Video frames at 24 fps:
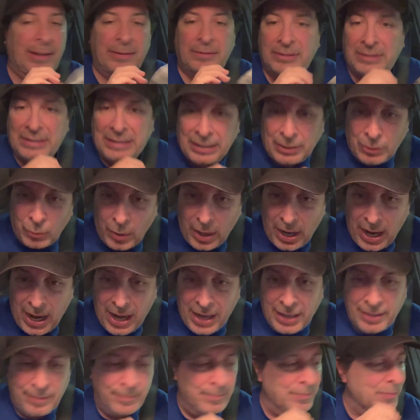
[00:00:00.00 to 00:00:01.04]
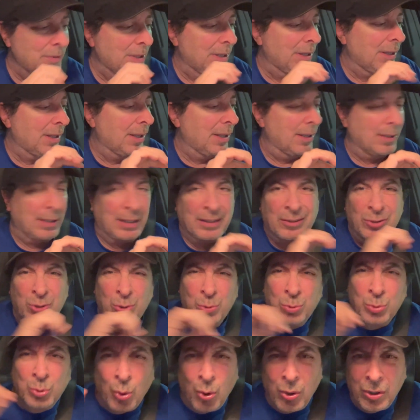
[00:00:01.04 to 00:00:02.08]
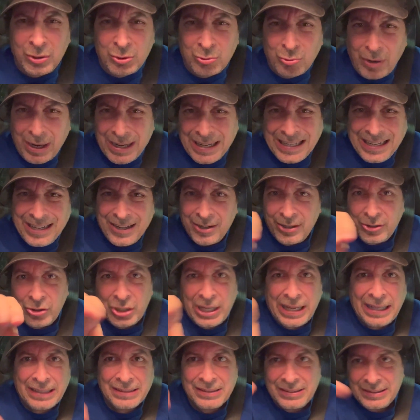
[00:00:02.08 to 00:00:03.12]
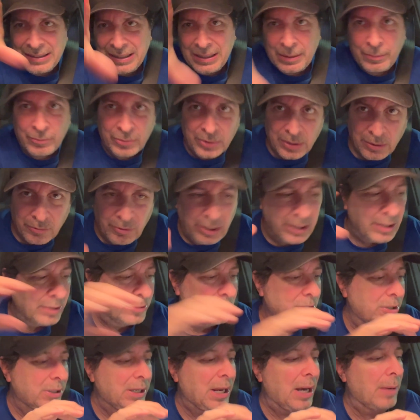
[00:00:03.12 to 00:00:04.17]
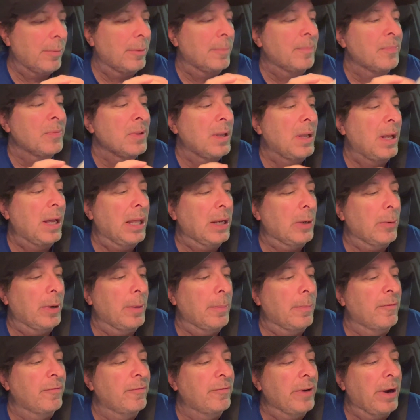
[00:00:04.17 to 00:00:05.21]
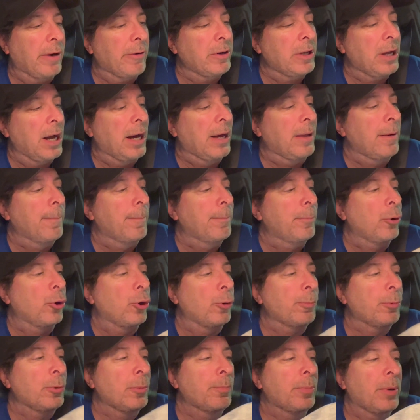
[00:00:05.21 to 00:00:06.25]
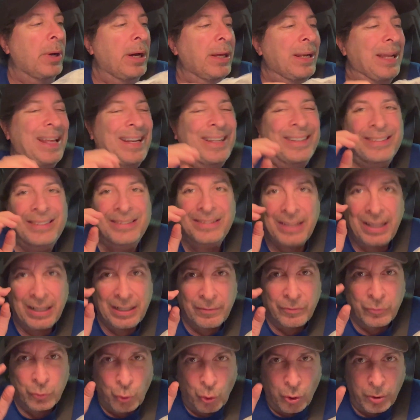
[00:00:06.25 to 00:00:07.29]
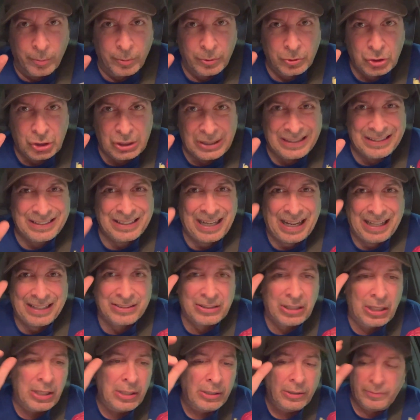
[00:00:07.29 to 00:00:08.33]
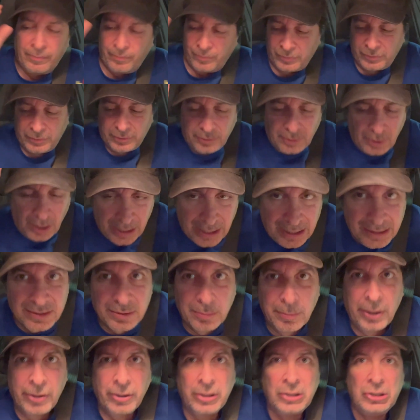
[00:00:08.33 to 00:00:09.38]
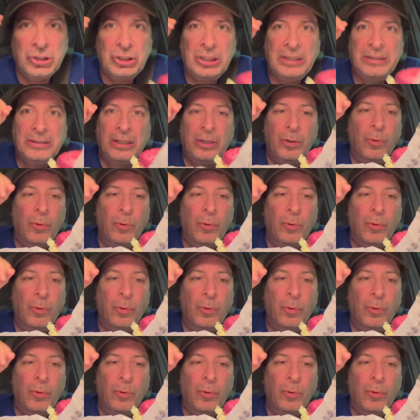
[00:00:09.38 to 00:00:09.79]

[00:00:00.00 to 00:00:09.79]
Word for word: Get away. I got two dogs right here. You can't see them, but they're right under the camera. Anyway, very hot. Purple bun. And instead of normal cheese, it has, I guess, American cheese on a